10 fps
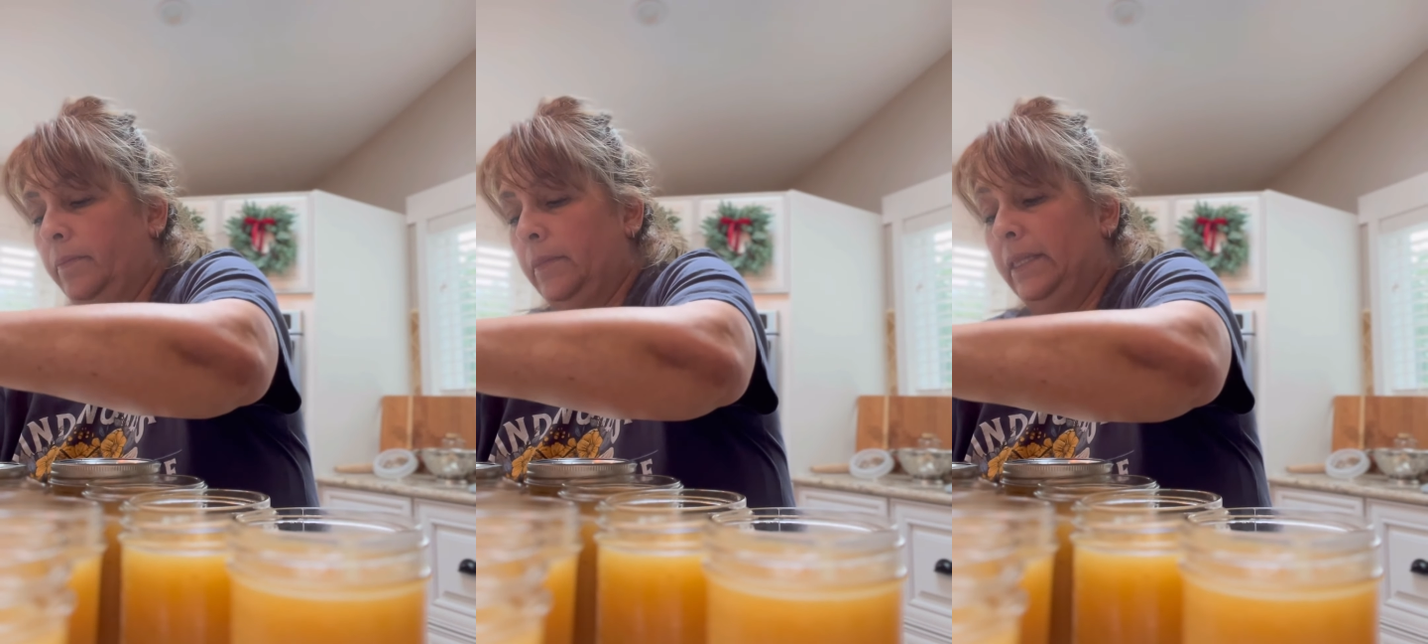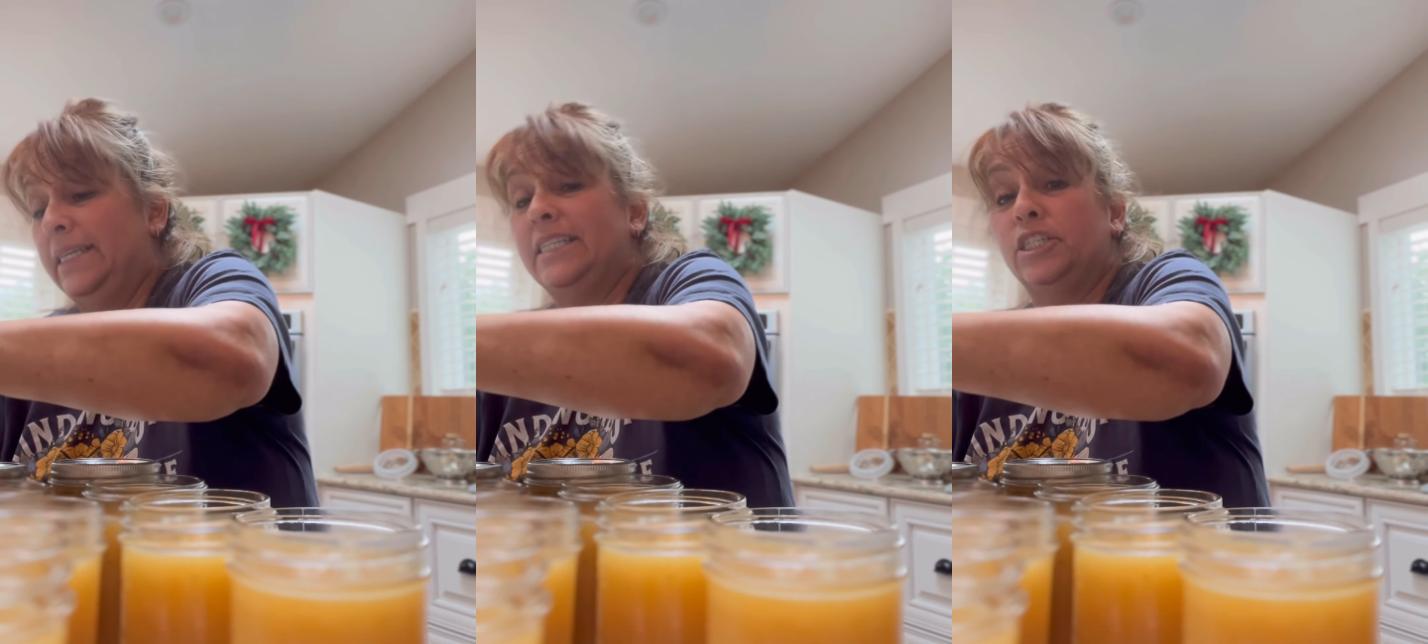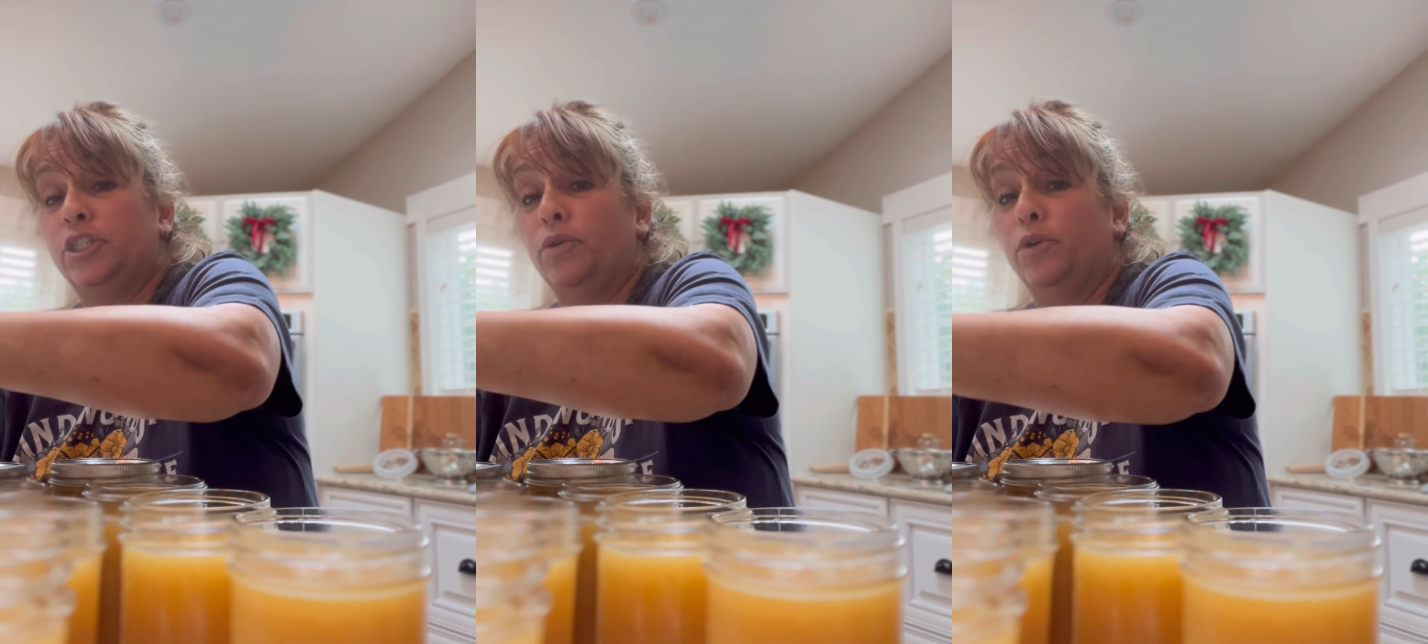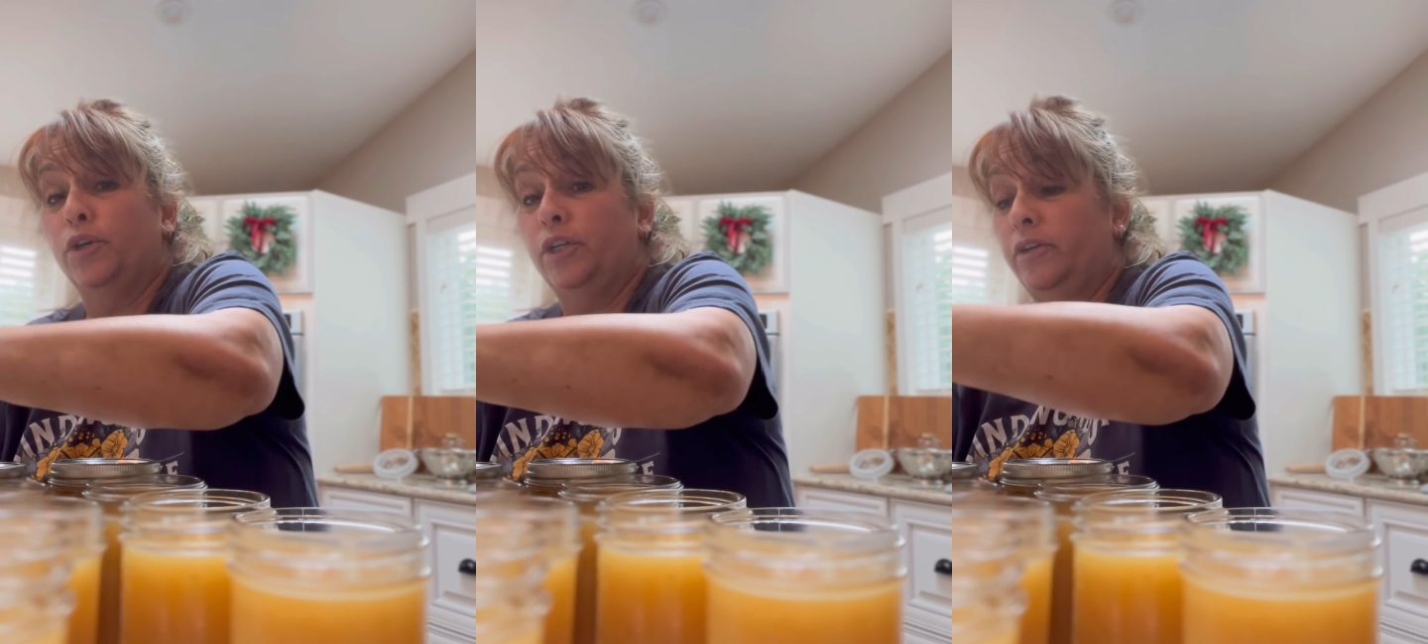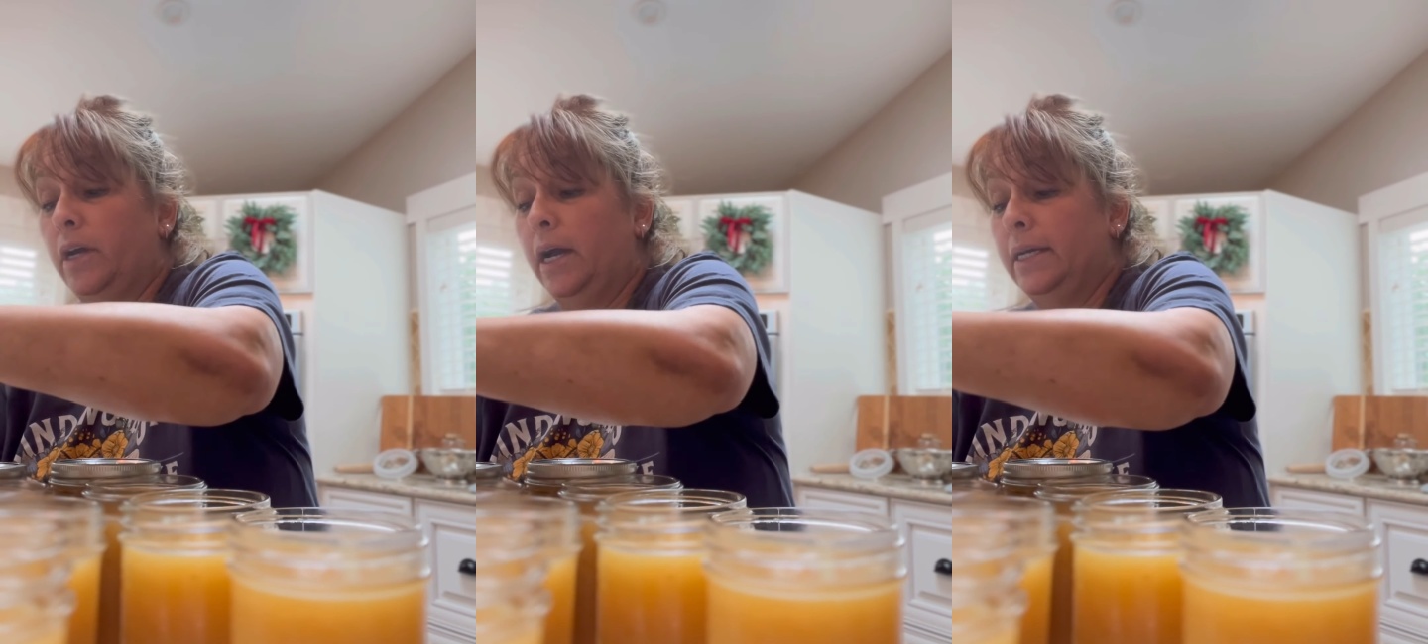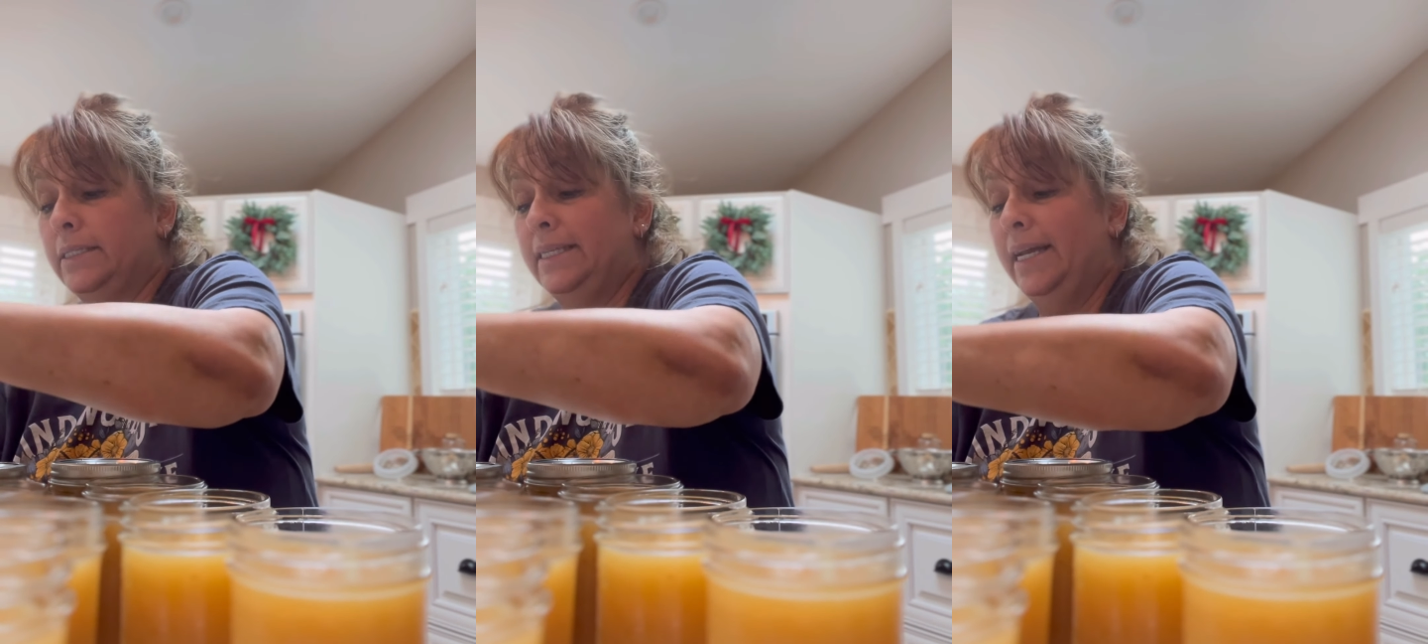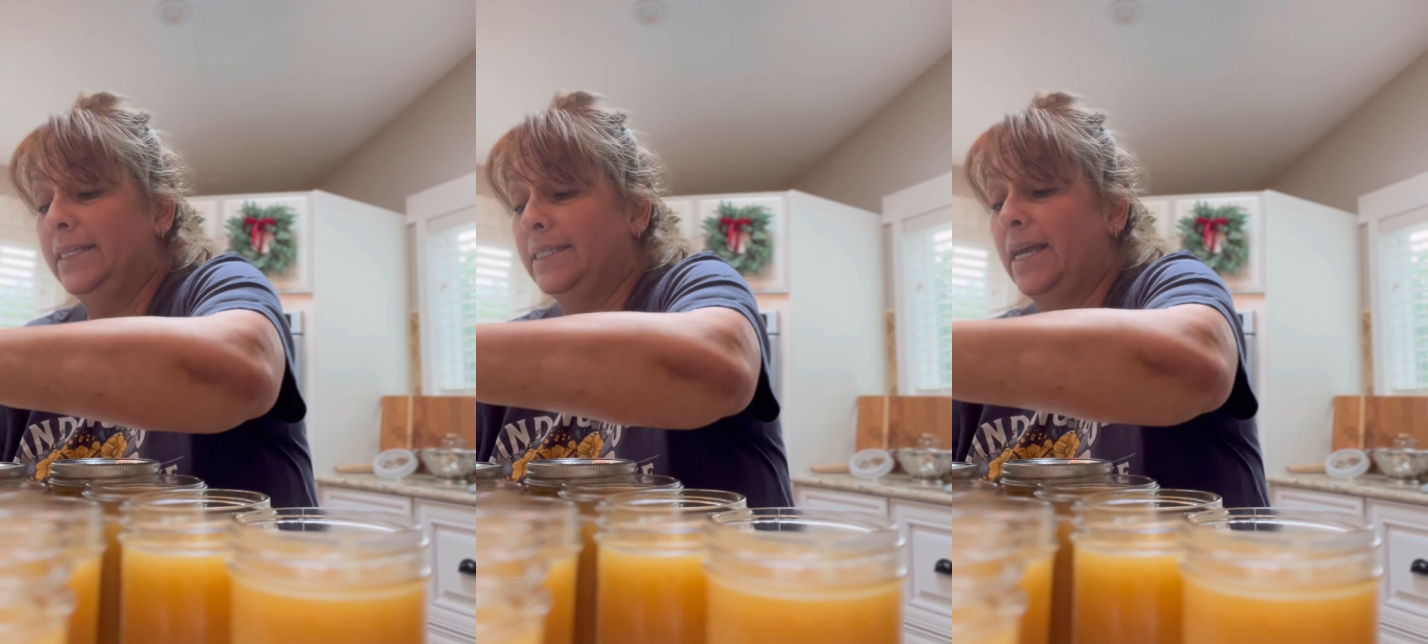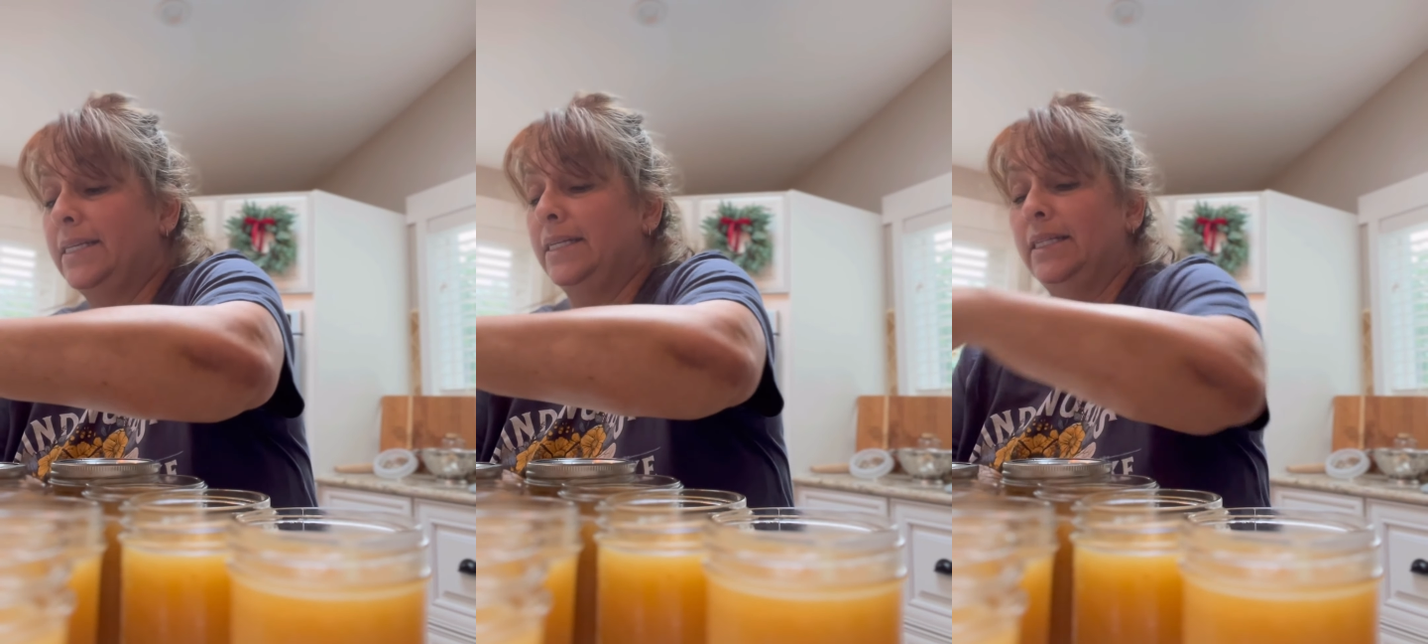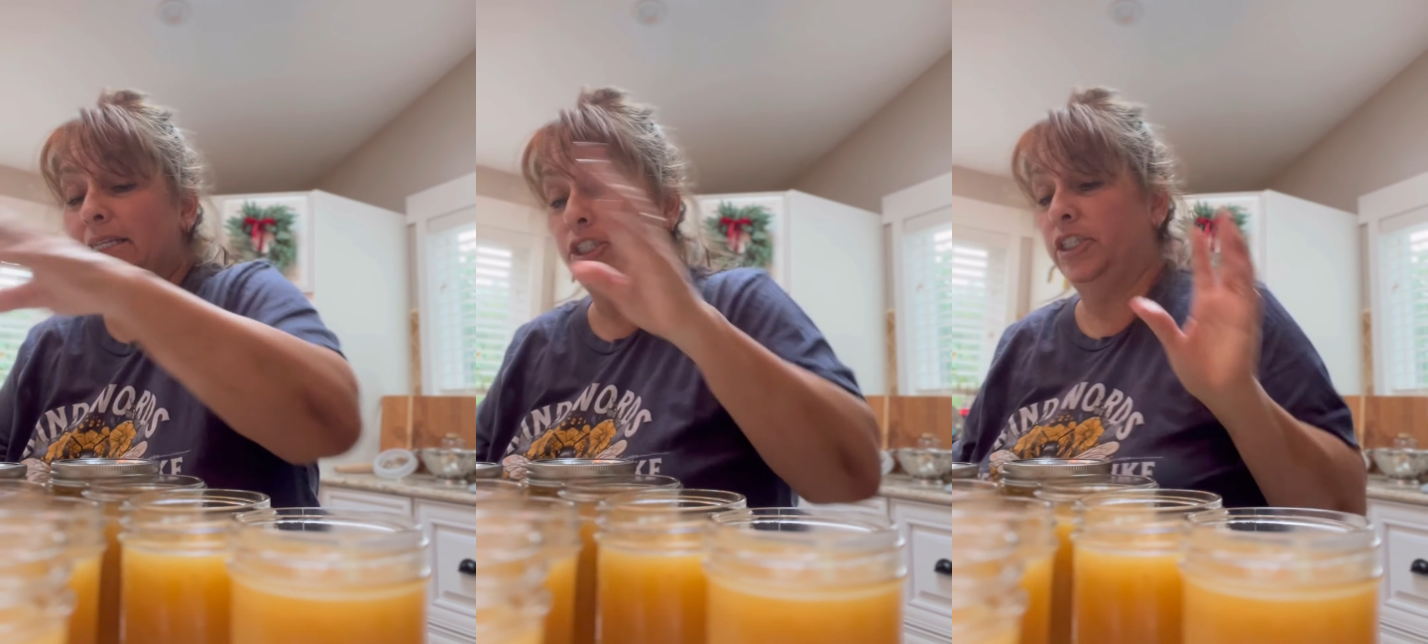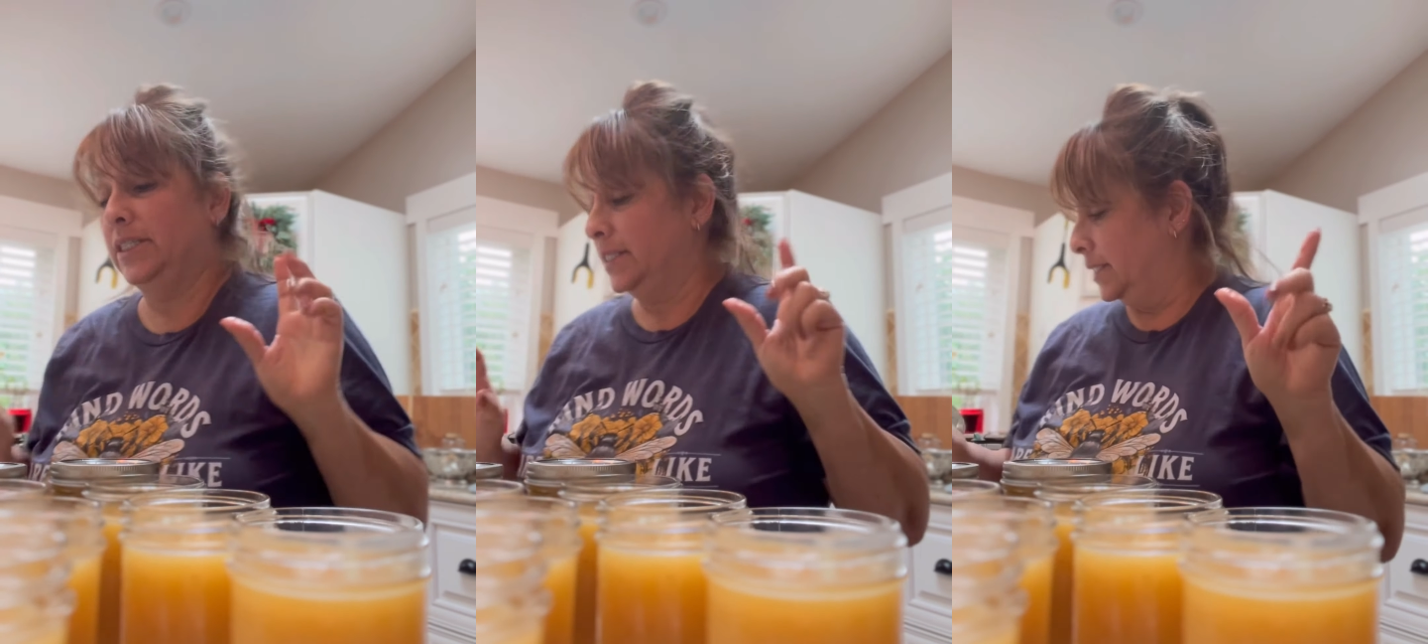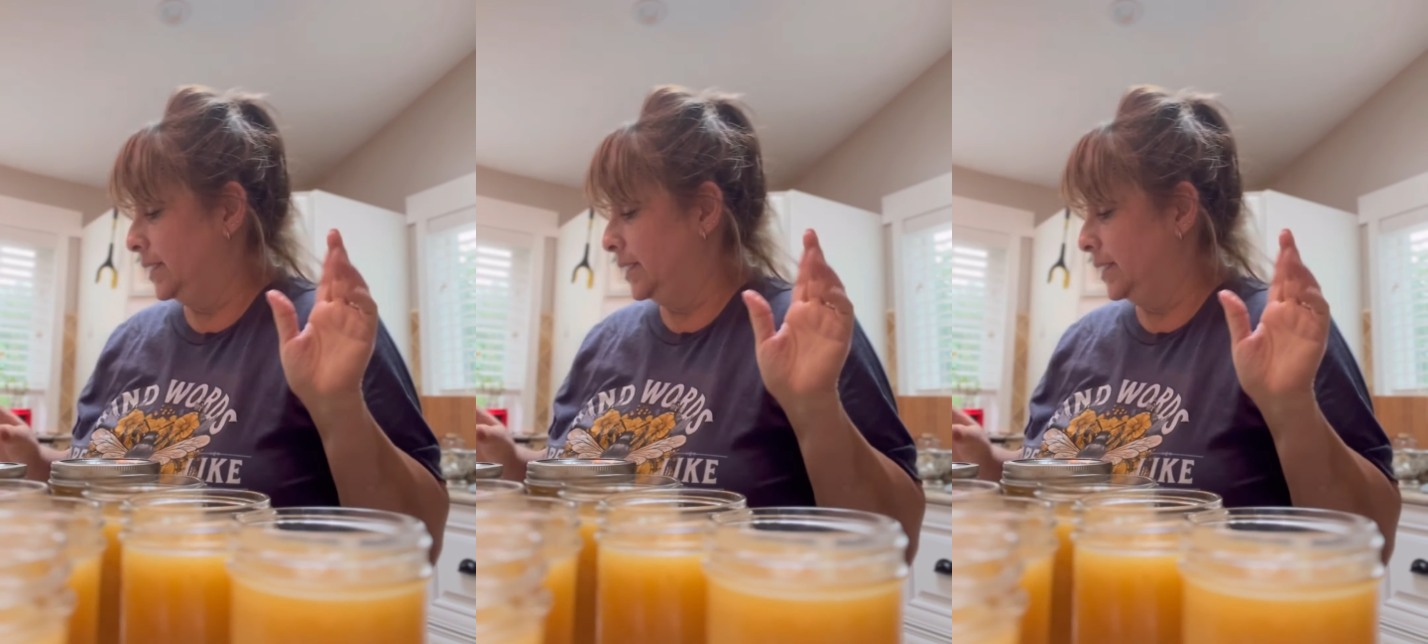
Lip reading: This is so good, you guys. Tastes delicious.